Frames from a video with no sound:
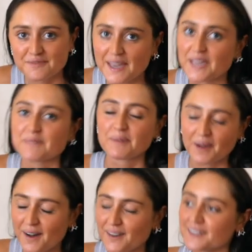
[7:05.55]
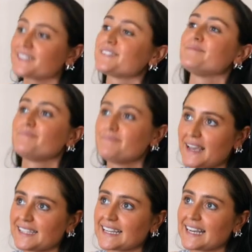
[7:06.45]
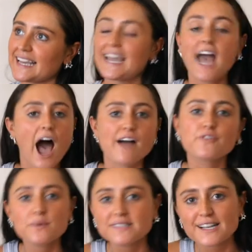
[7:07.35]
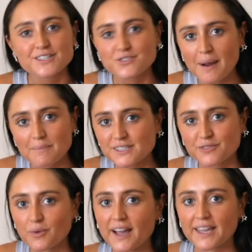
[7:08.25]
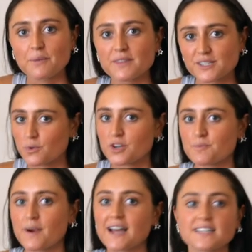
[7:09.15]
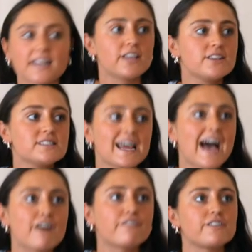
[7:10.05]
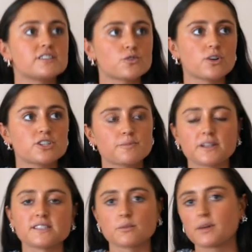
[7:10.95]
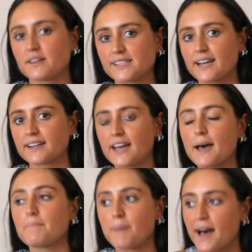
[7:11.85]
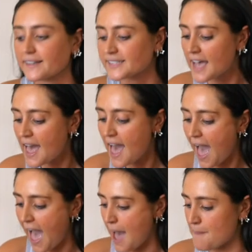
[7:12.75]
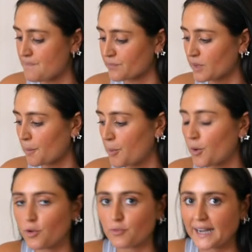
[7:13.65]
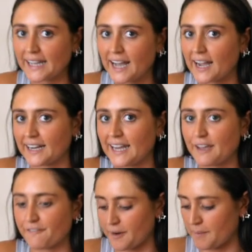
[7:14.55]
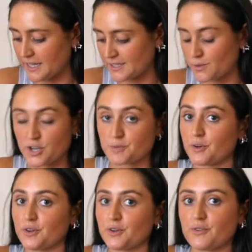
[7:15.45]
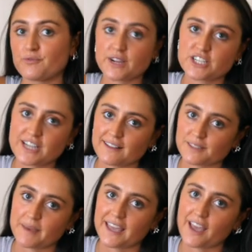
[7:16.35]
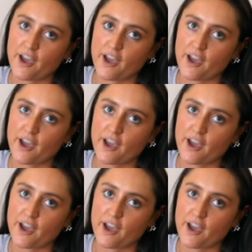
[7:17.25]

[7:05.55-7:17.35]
for me because basically I've always like dreamt of working with a squash brand, and I used to have a squash sponsor when I was younger, but Paul really kindly from Unsquashable reached out to me.